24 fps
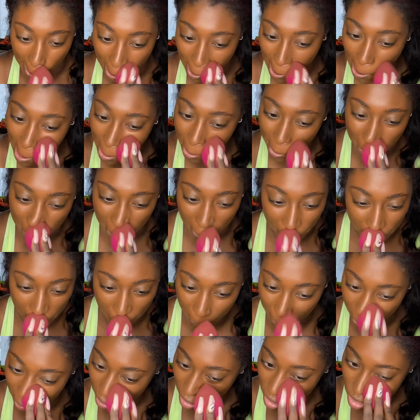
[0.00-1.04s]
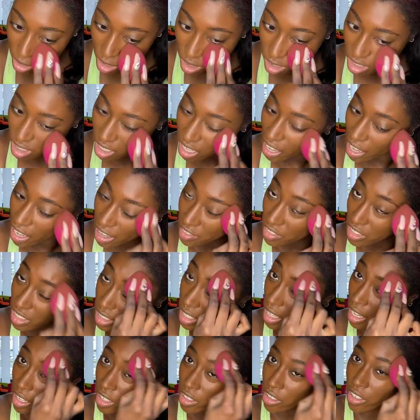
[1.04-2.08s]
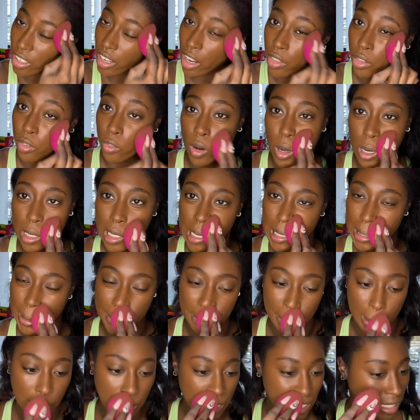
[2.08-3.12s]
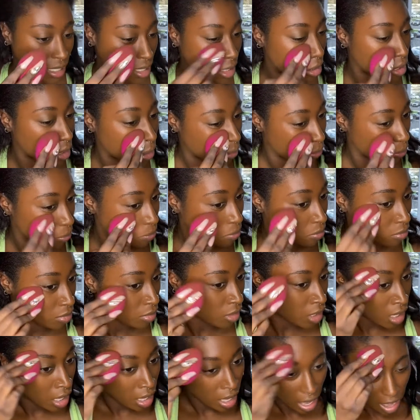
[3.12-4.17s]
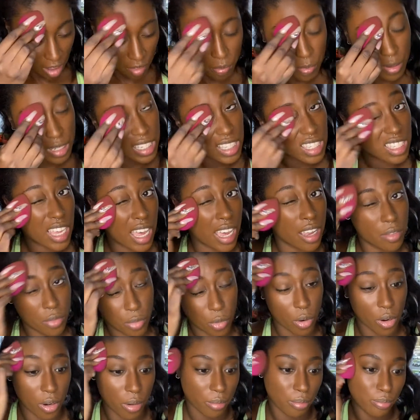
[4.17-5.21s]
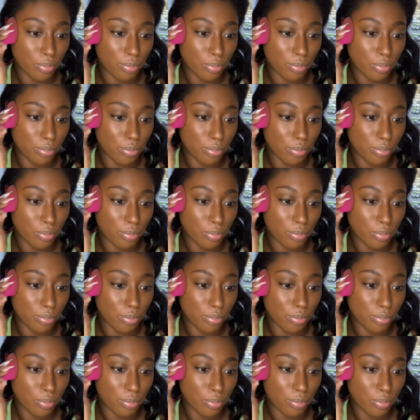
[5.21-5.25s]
All of my foundations, I have decided are now the wrong color because, you know, I've been inside for